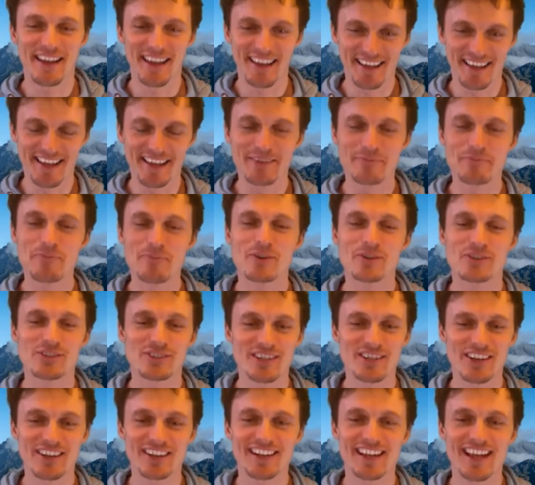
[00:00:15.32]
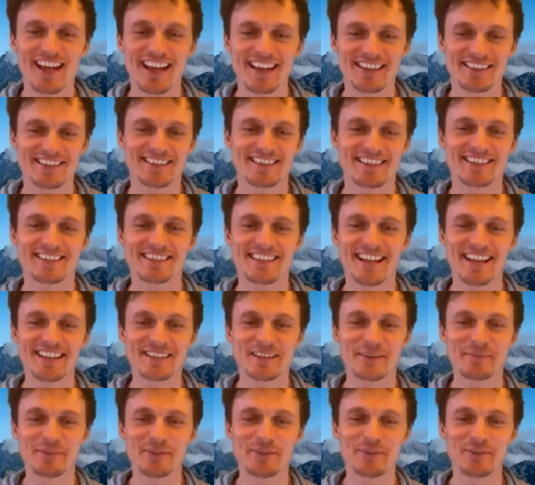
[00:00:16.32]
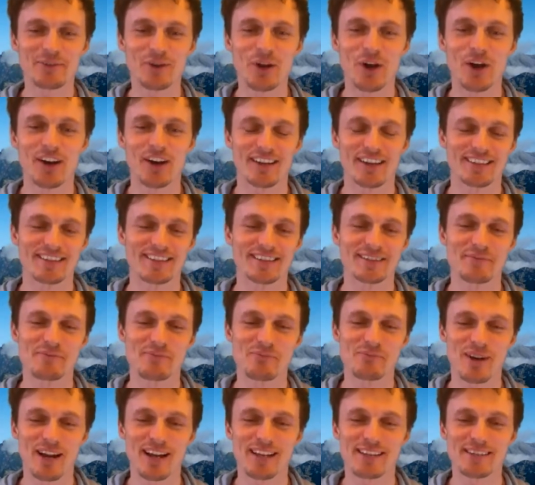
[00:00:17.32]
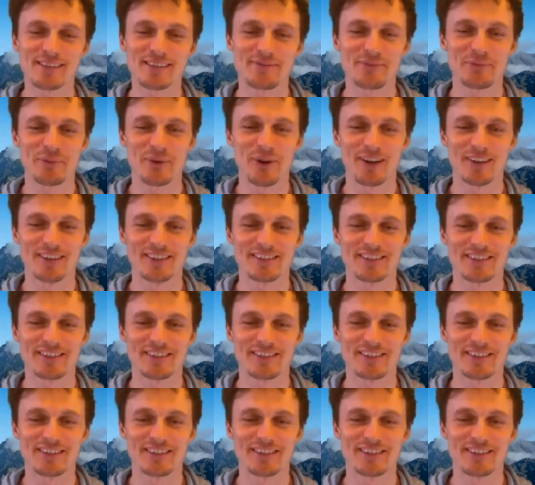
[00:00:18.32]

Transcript: It most certainly has, and the setup you've got is an impressive one.